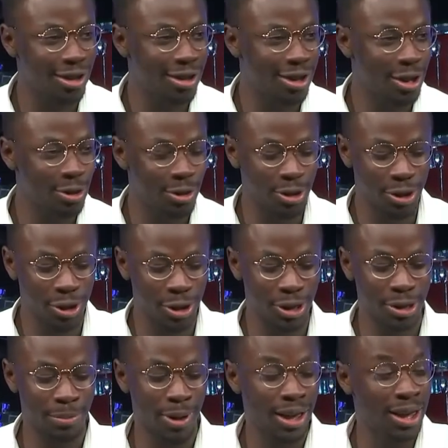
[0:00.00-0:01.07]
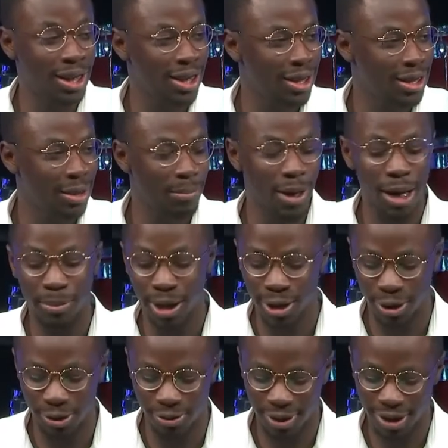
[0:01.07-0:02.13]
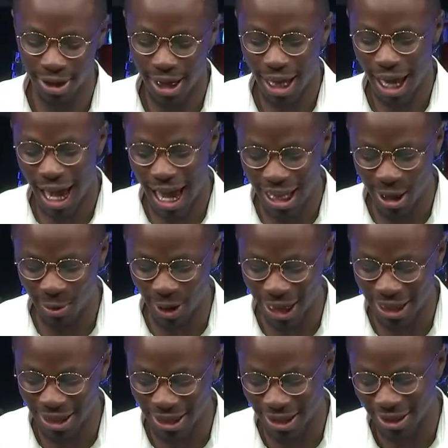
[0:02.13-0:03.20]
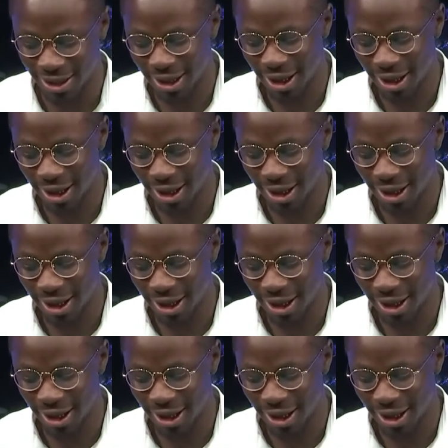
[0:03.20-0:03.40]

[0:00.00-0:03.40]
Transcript: use the church's money to buy my shoes. Anyways,